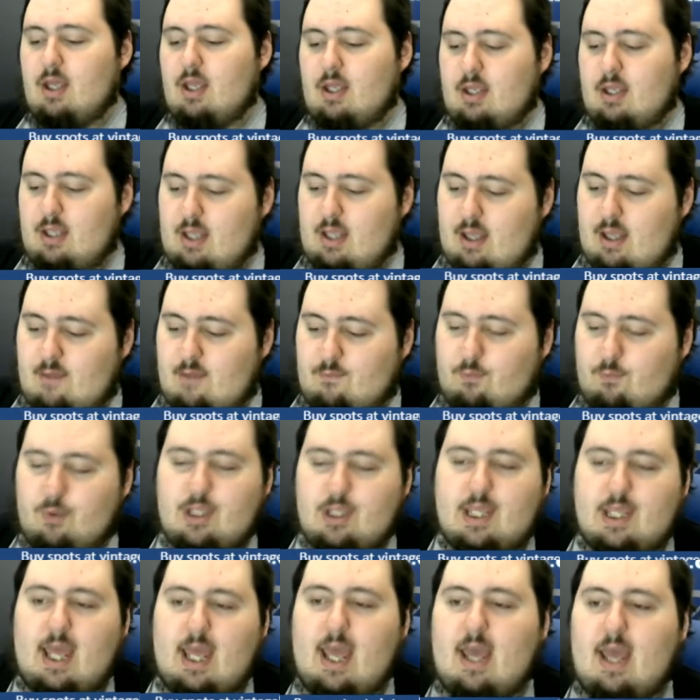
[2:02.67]
If we
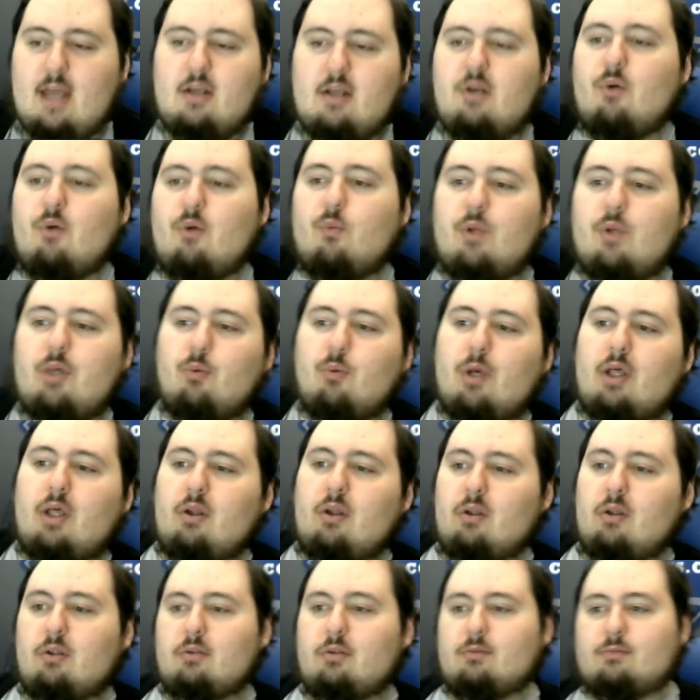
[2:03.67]
can, we will.
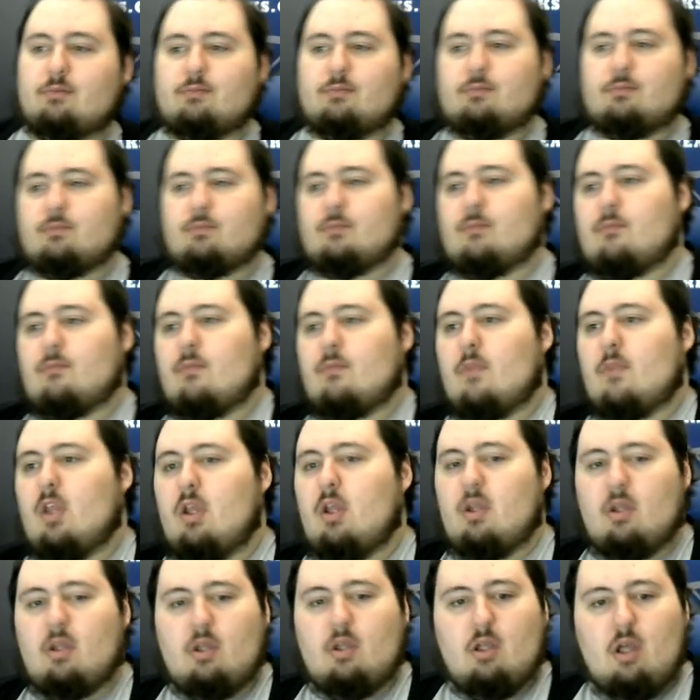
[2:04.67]

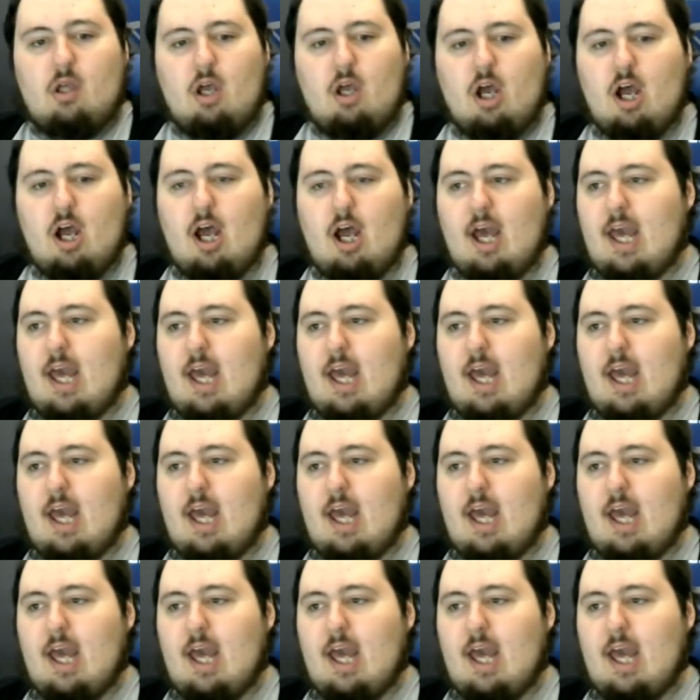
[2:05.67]
And